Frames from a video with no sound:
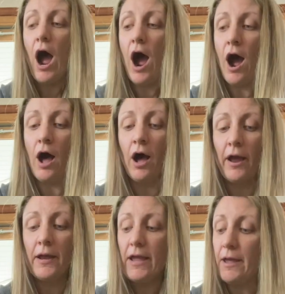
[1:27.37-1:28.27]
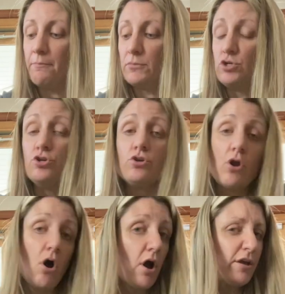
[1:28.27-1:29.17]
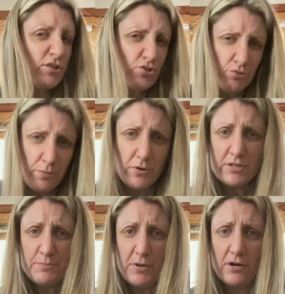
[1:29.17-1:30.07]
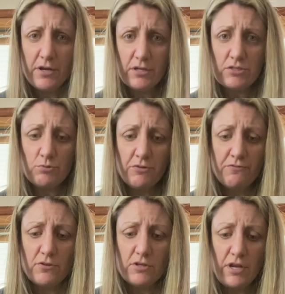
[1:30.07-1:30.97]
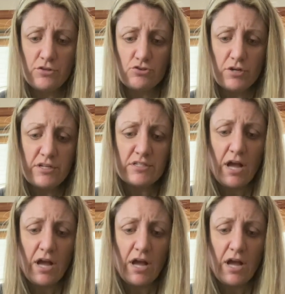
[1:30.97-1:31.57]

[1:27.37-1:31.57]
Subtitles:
I am not super experienced with philodendrons.